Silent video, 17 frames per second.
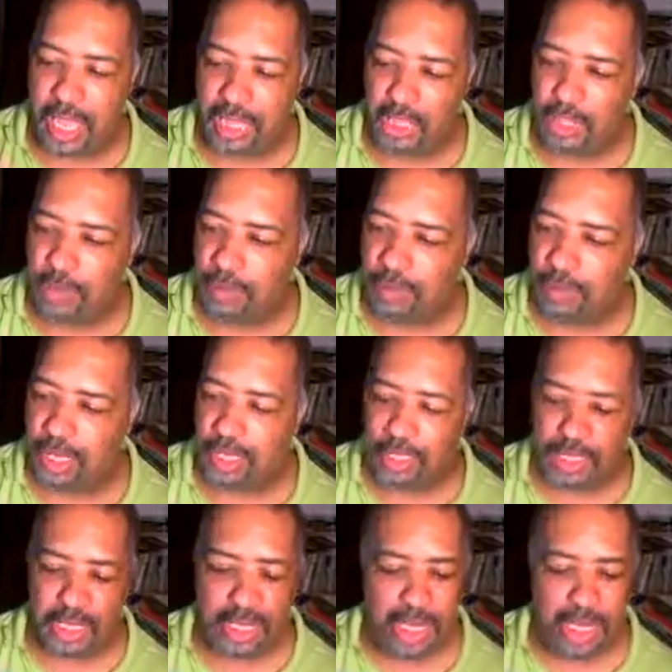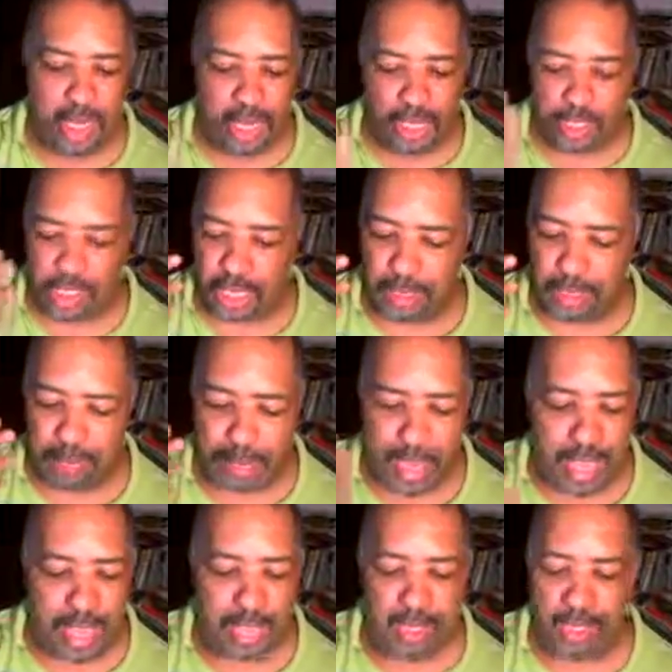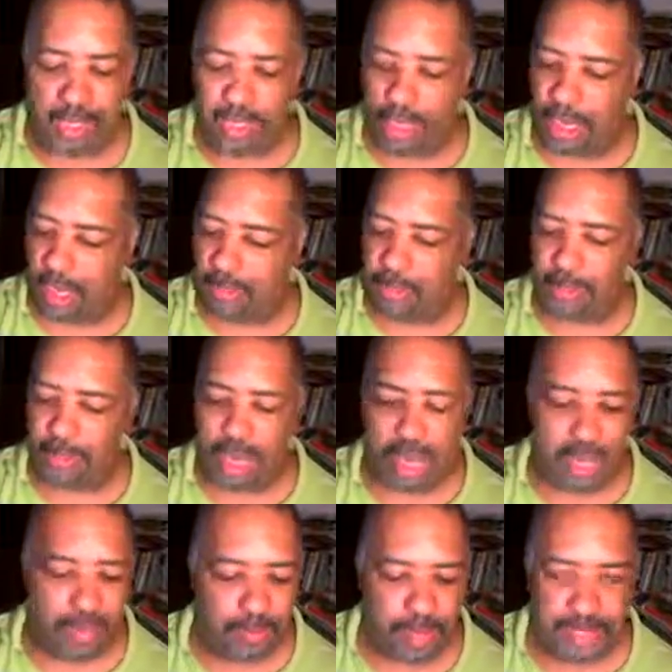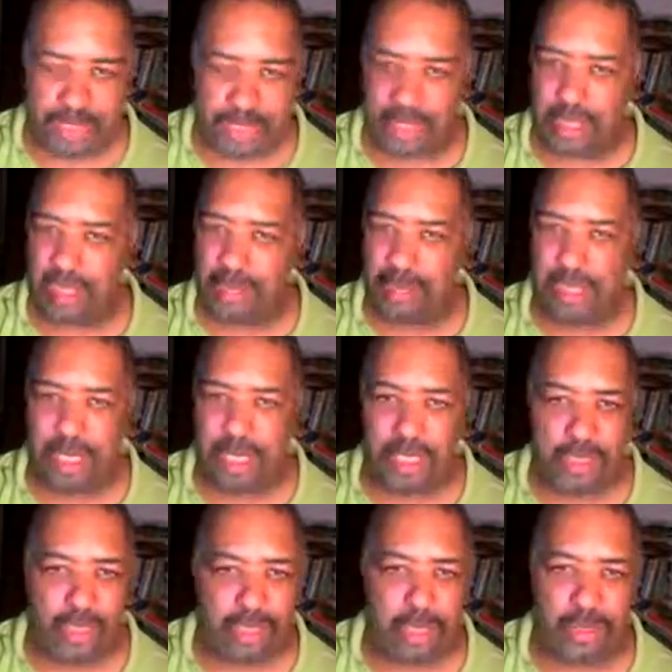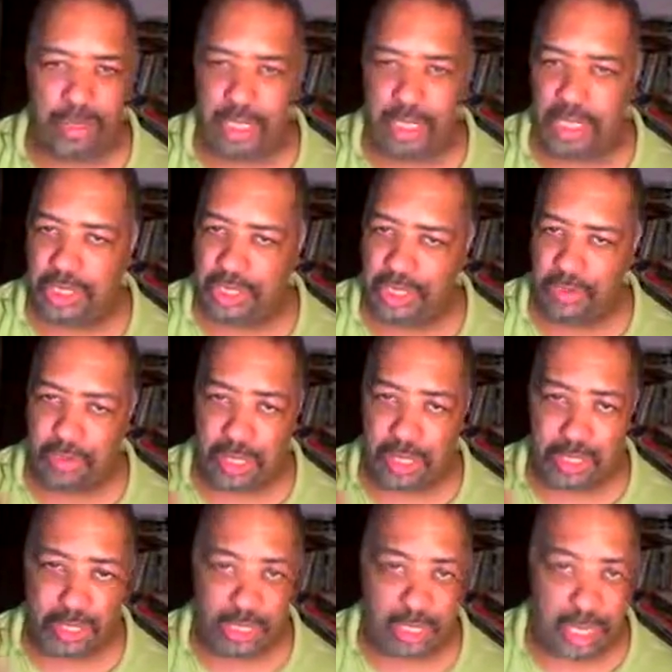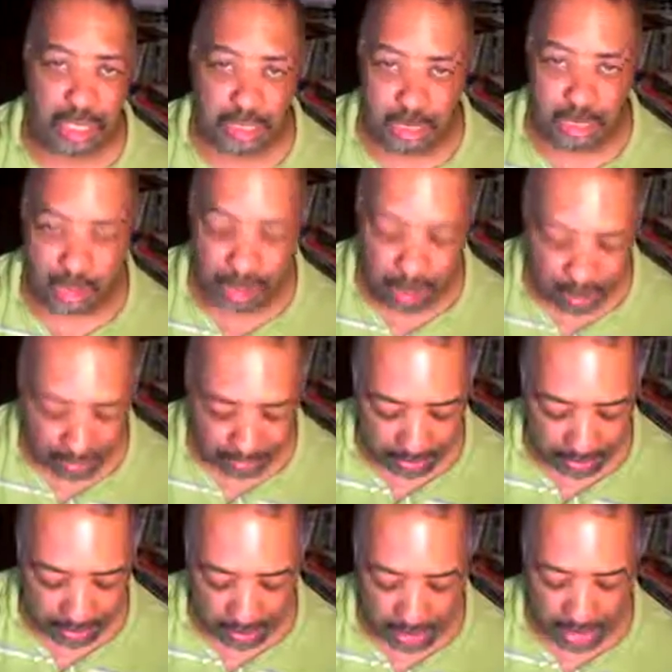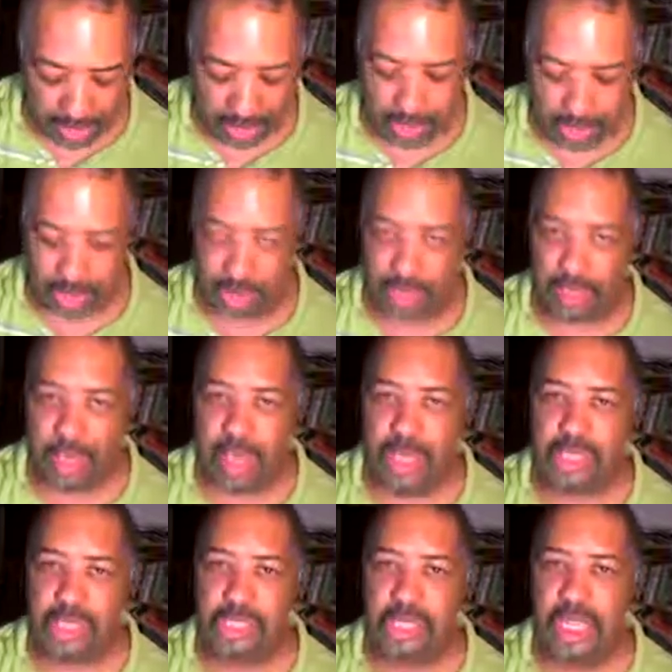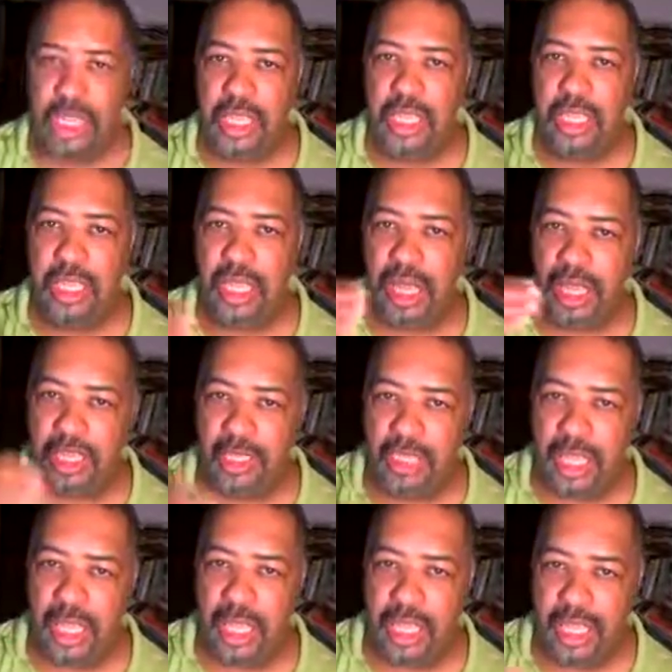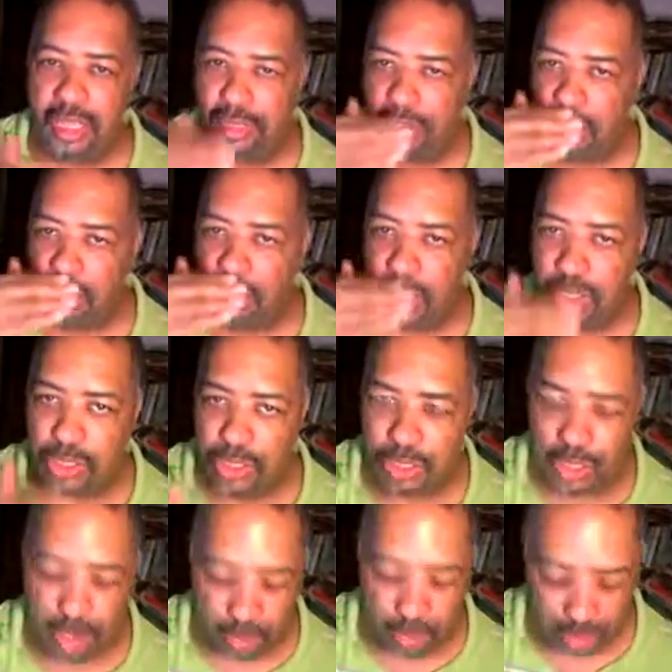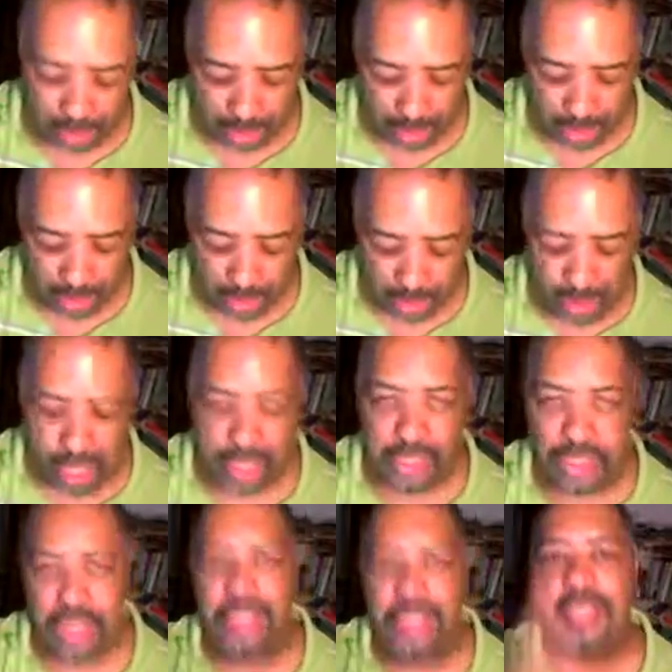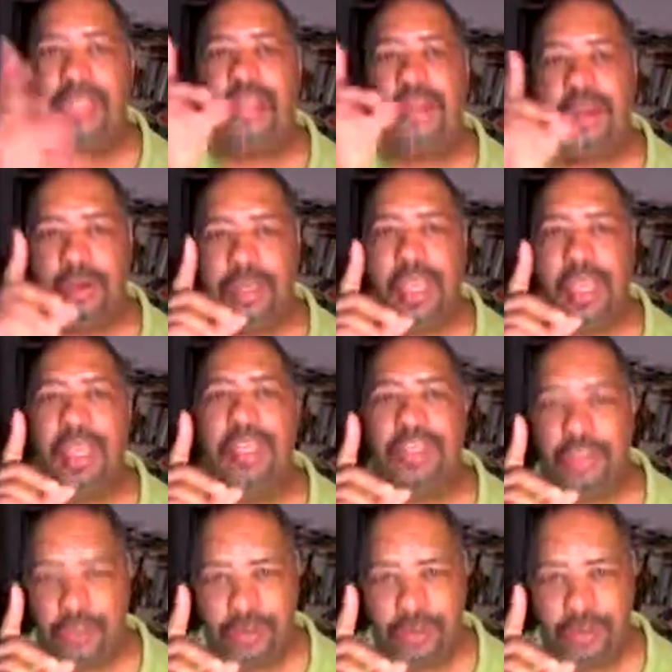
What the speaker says: humility. Didn't matter. Her pride wasn't going to be insulted. She wasn't taking no for an answer. She, again, was lowly. And she said, okay, true